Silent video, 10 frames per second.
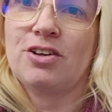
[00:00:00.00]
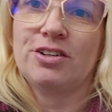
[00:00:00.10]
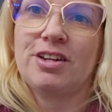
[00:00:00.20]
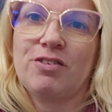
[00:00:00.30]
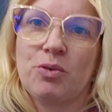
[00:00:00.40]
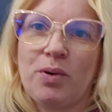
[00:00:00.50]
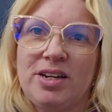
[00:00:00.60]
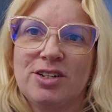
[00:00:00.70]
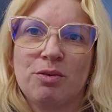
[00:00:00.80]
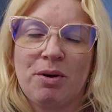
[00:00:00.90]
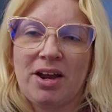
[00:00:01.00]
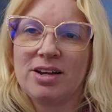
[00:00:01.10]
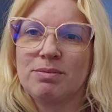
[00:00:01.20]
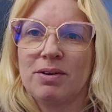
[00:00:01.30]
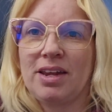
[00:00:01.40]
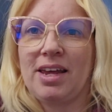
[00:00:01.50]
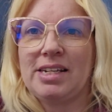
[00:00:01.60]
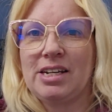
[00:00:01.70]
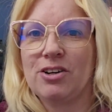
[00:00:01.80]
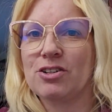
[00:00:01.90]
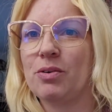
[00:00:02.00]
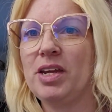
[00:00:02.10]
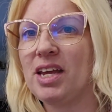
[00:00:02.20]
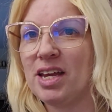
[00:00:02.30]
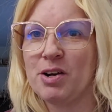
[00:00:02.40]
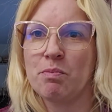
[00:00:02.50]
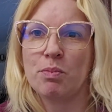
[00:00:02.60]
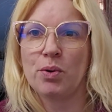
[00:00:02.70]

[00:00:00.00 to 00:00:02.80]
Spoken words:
So I'll just have to wait till my husband gets here so he can